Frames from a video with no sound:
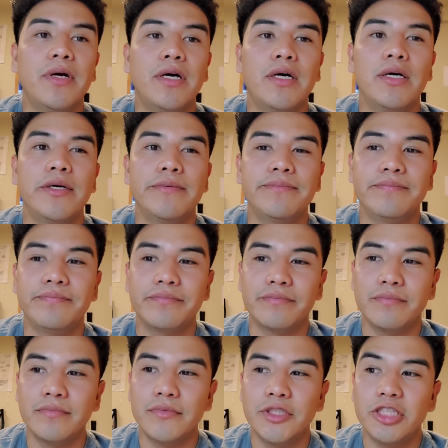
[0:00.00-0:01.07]
Um,
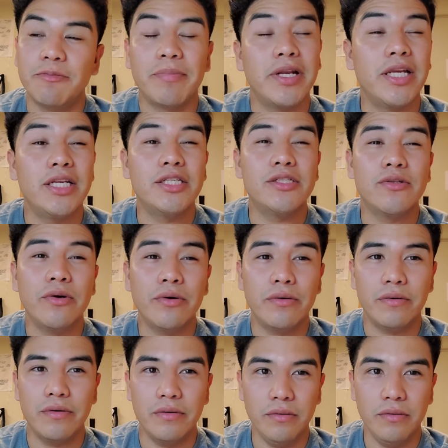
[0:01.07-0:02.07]
Japanese don't